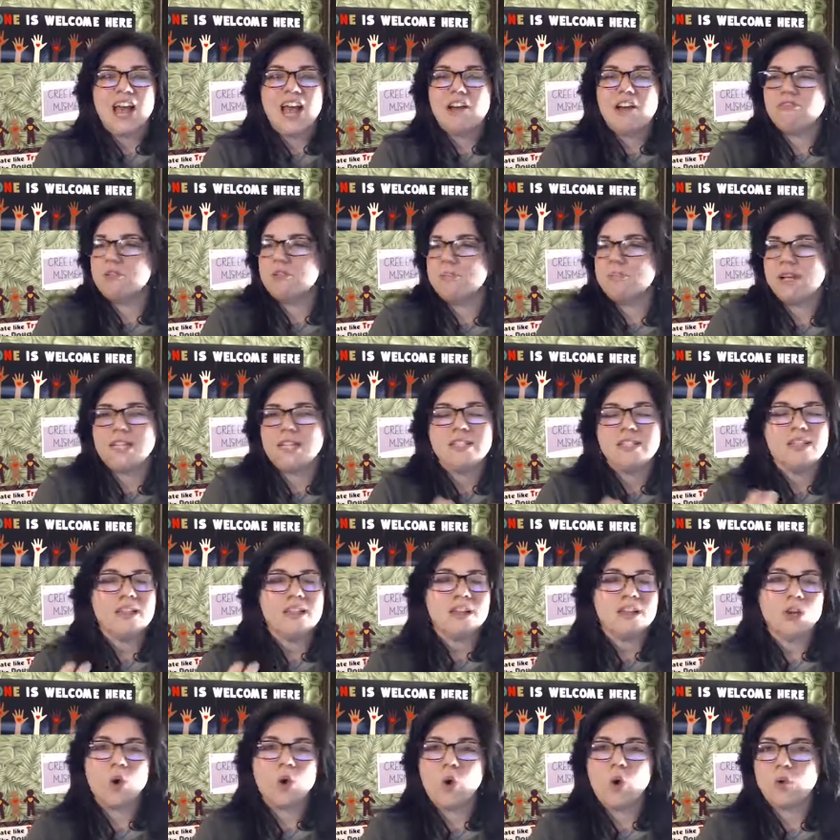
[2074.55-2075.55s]
everybody's
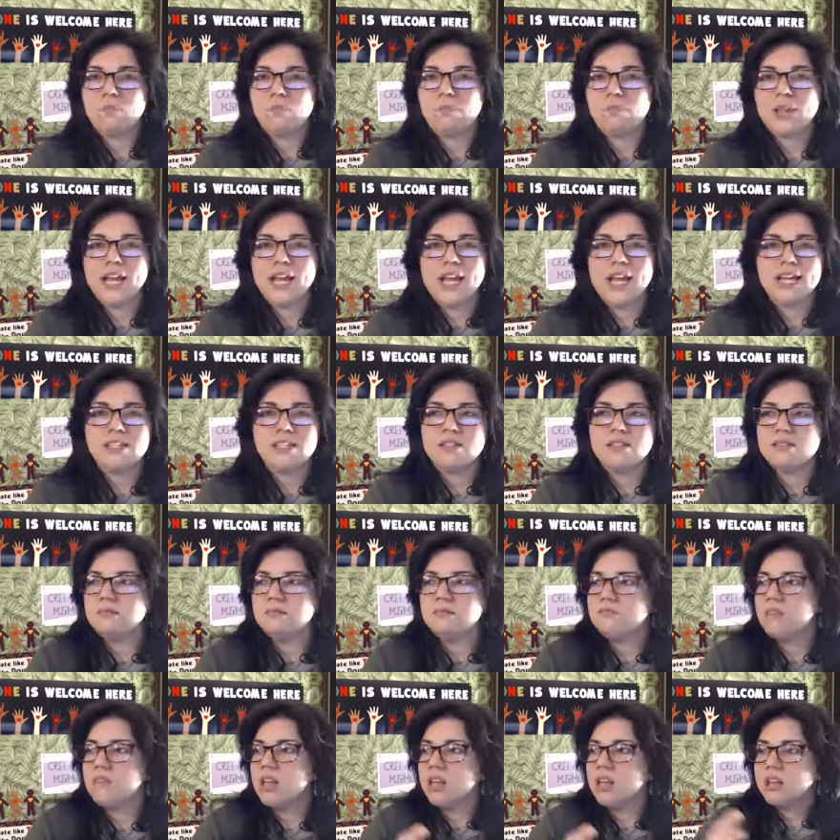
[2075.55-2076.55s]
in their own place.
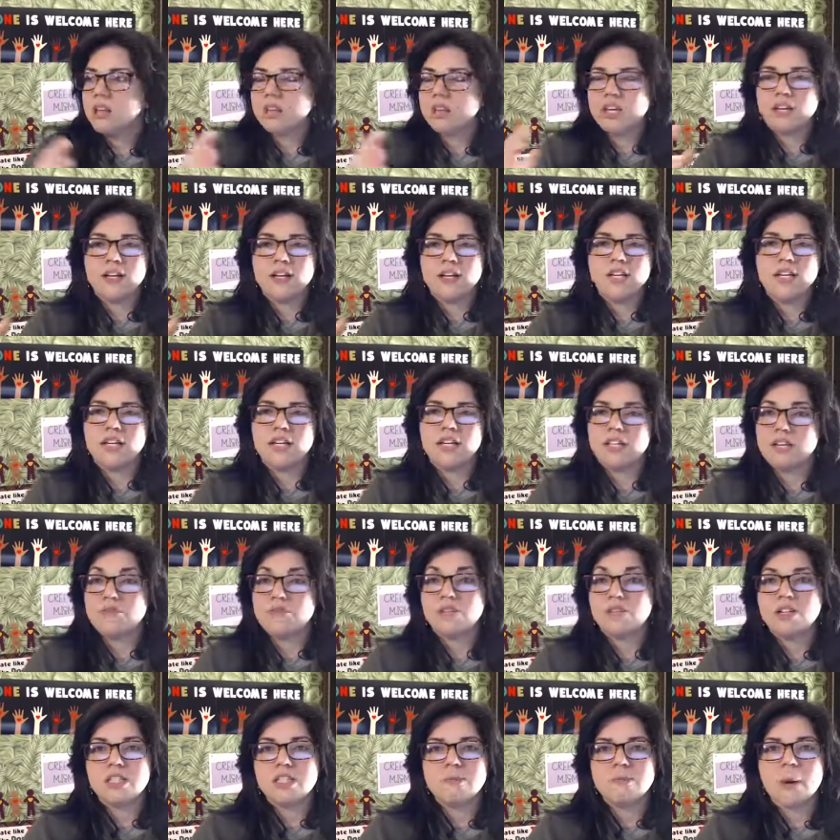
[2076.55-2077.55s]
They're in
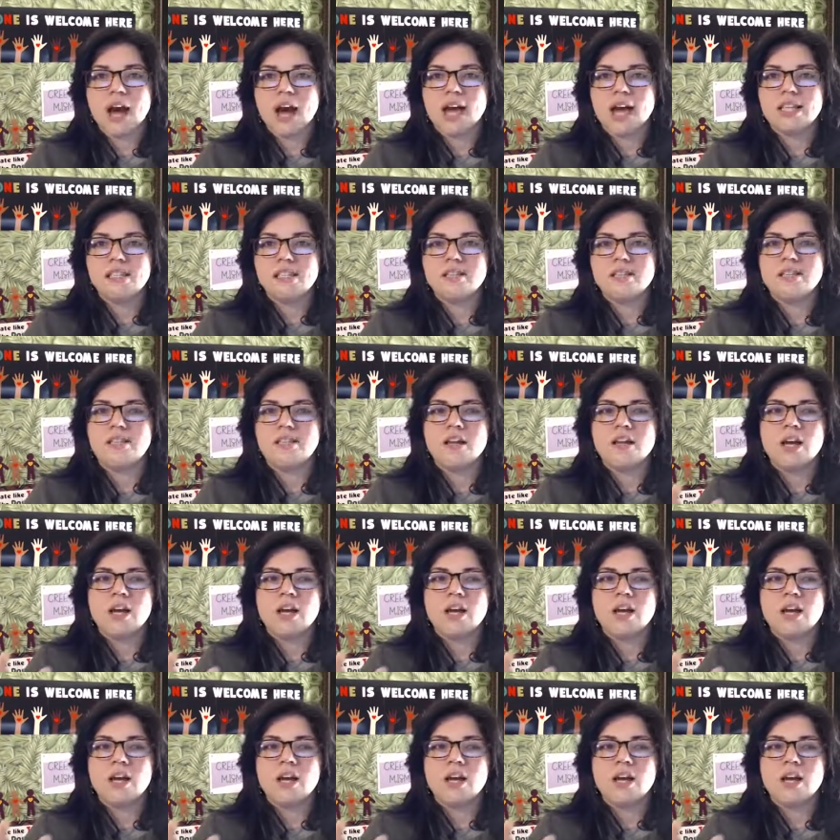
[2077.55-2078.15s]
different spots.